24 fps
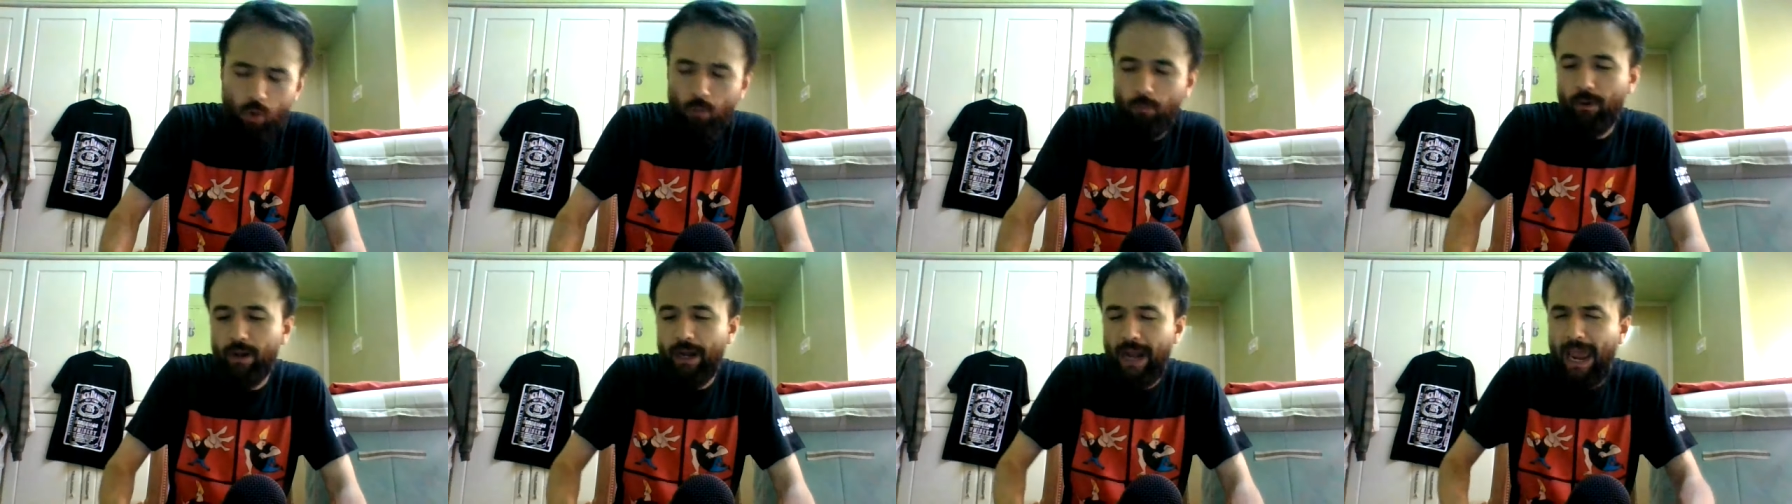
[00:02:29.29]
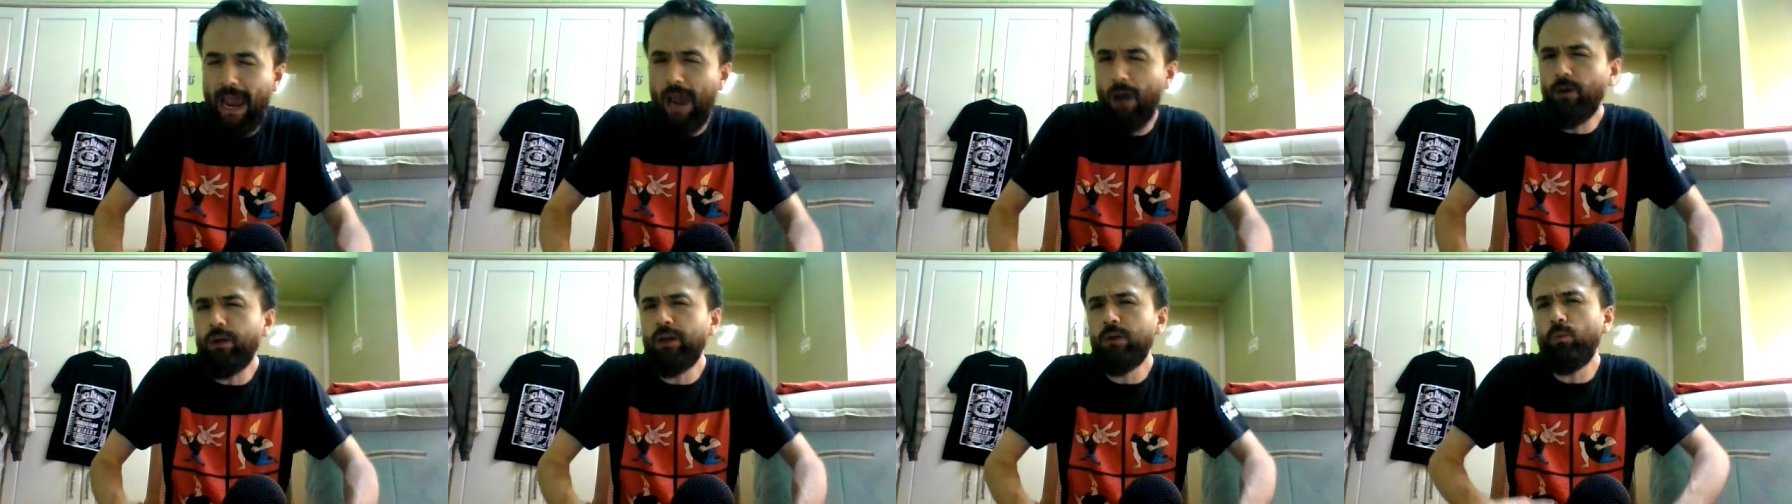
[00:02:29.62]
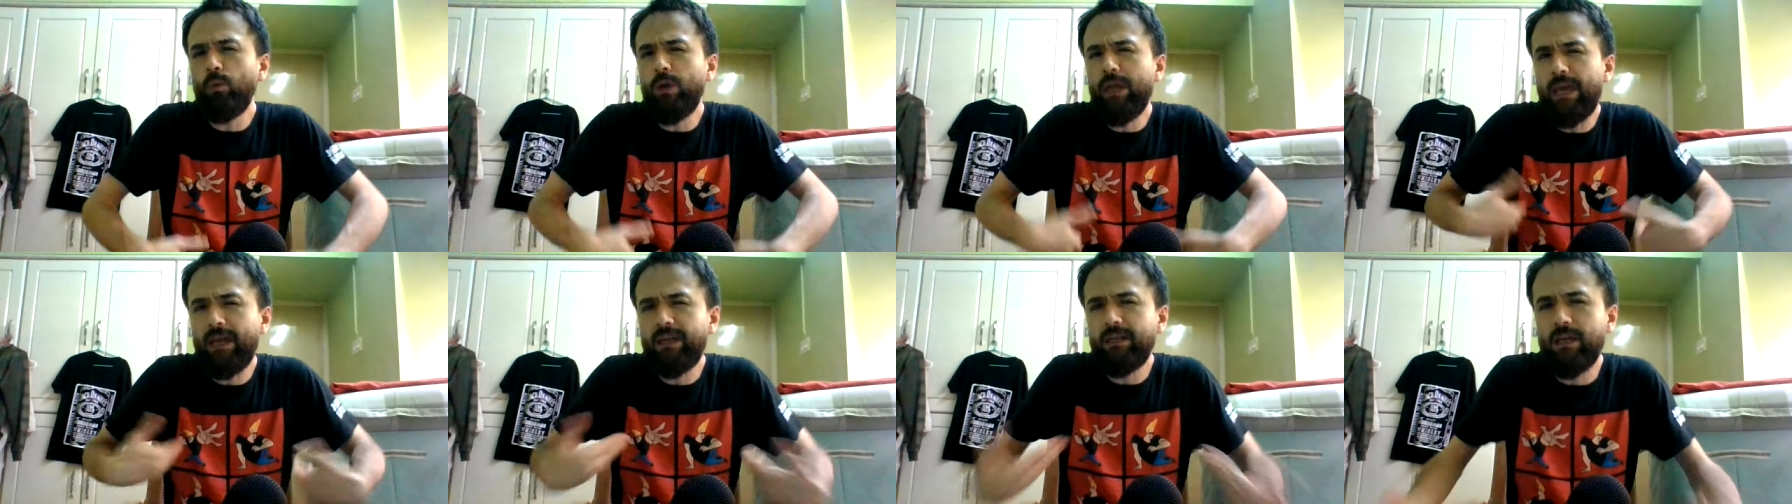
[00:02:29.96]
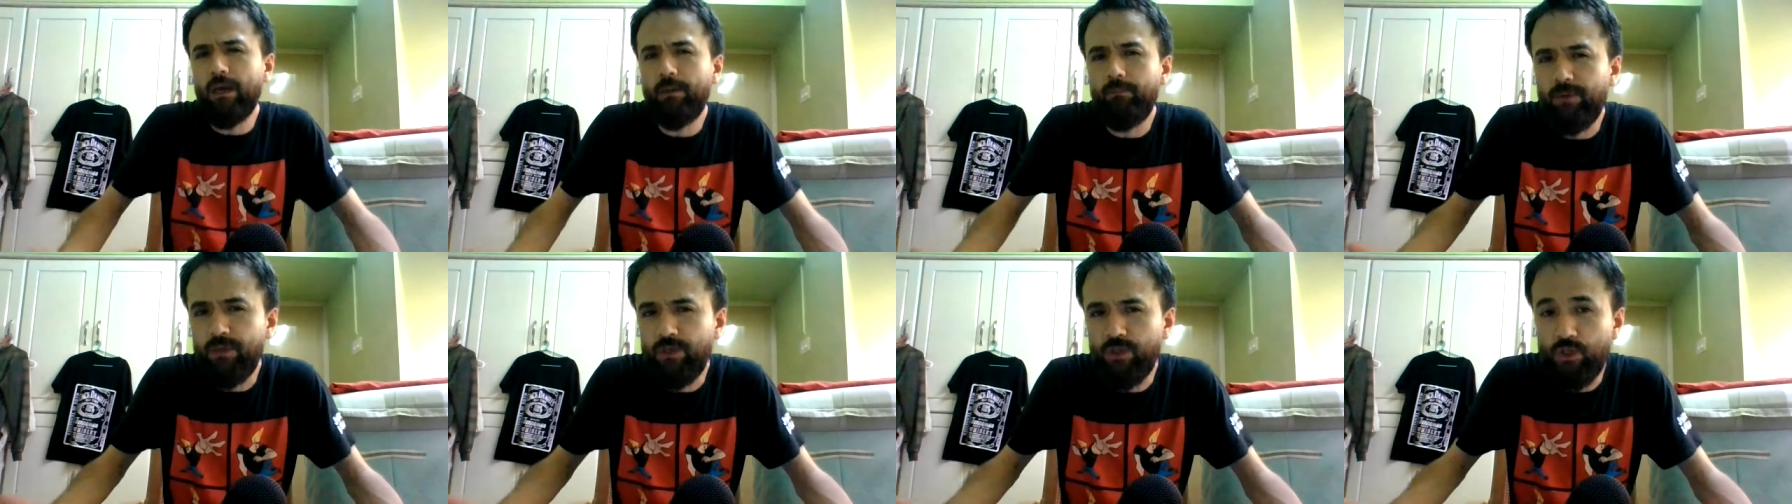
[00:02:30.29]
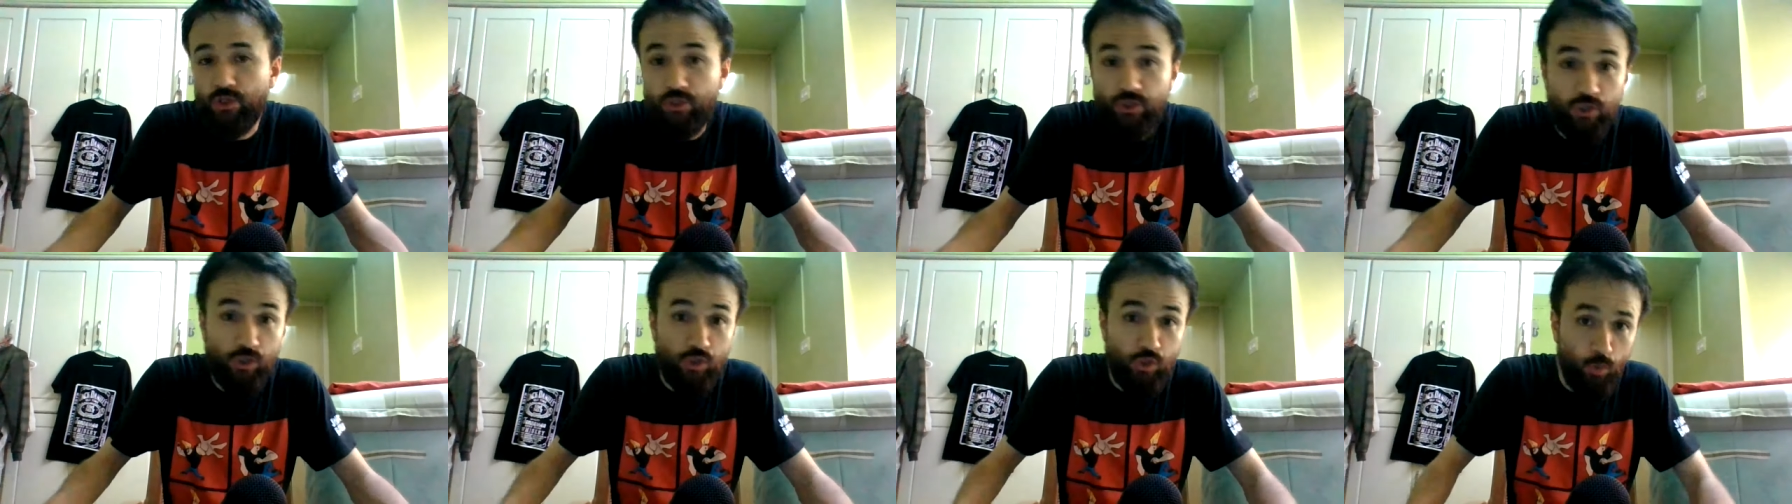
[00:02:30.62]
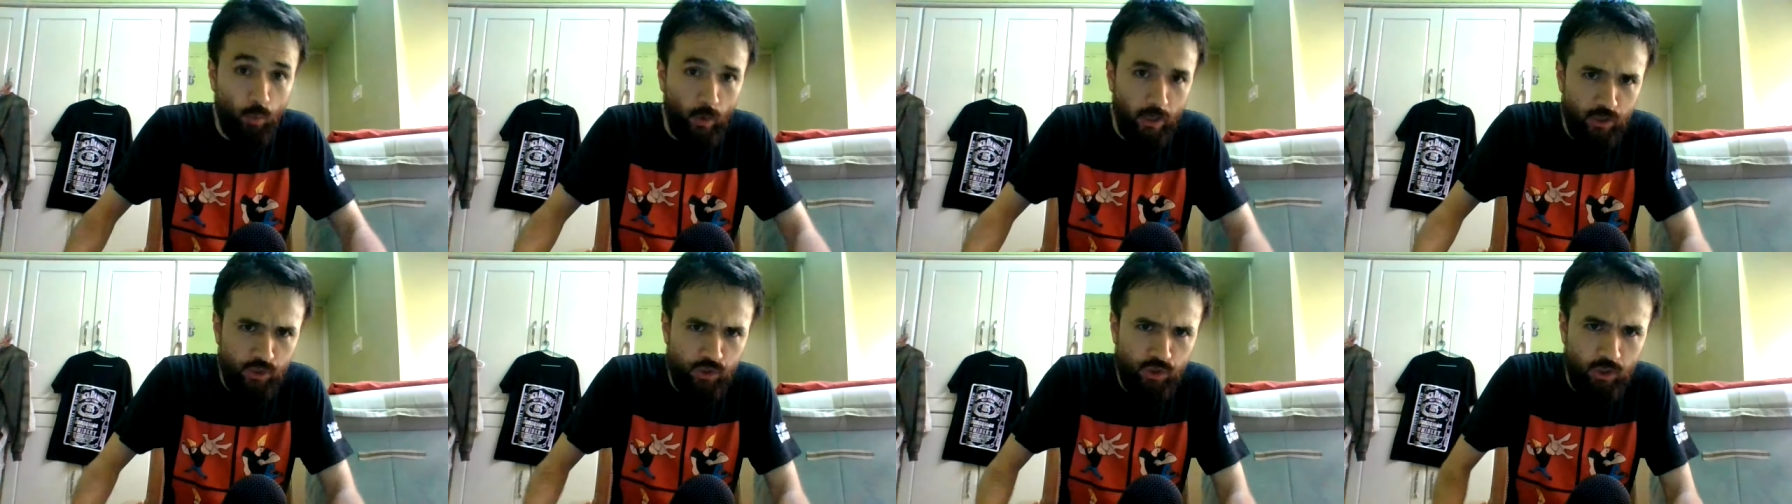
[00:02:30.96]
But how did we end up in this
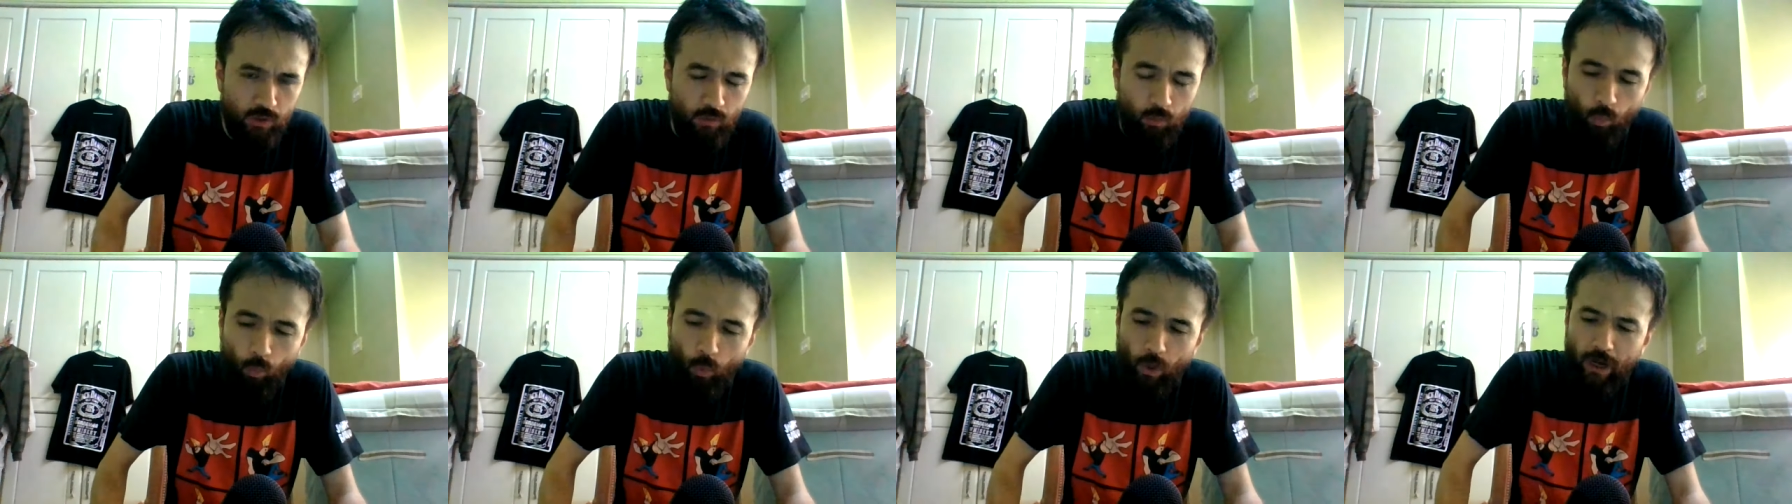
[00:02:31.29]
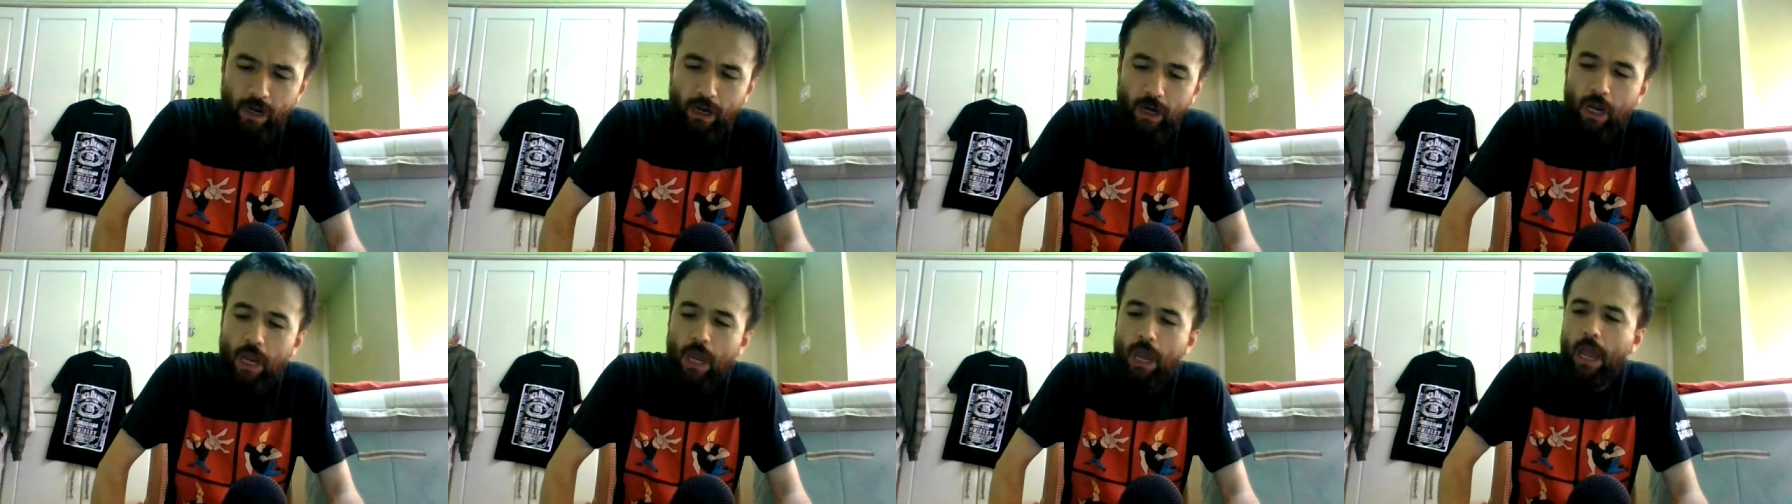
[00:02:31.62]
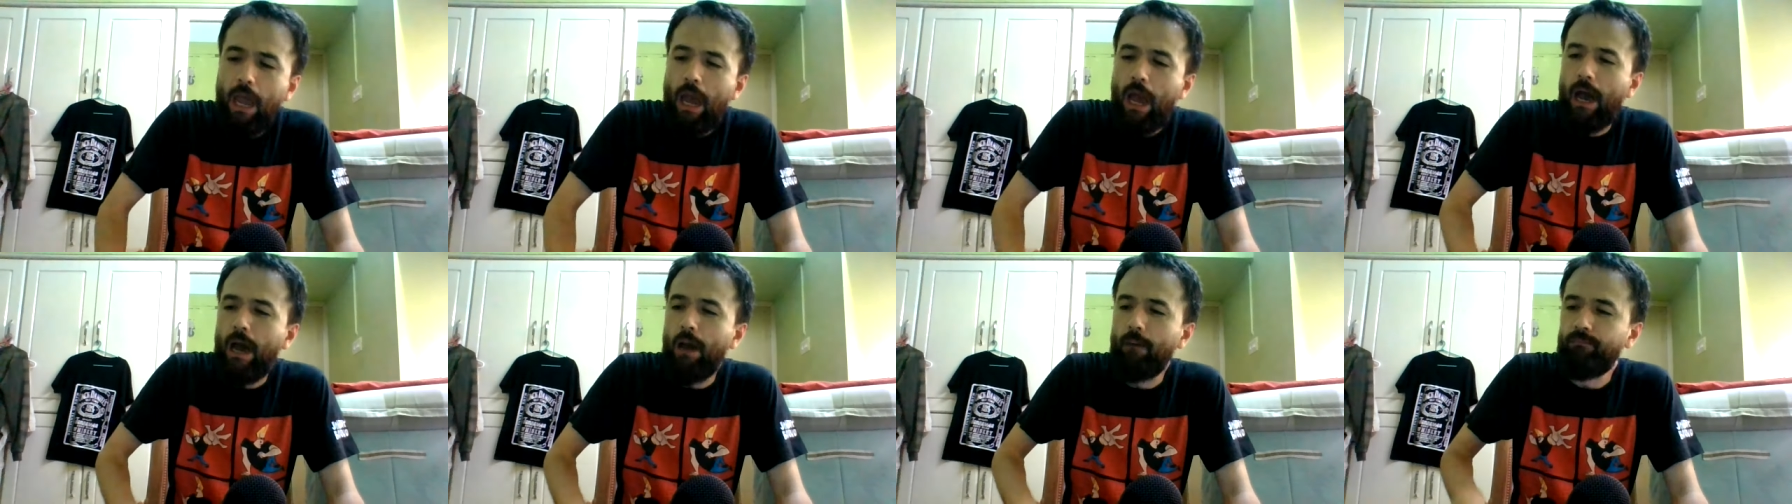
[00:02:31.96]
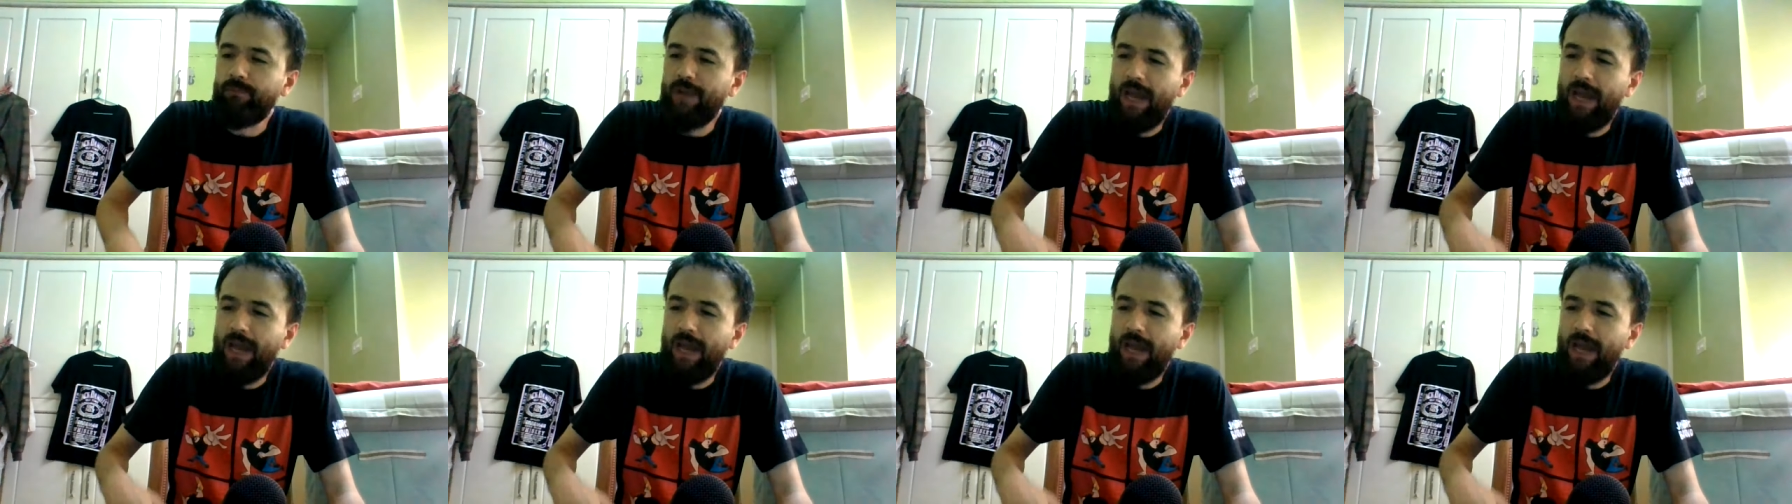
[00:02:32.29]
situation where um,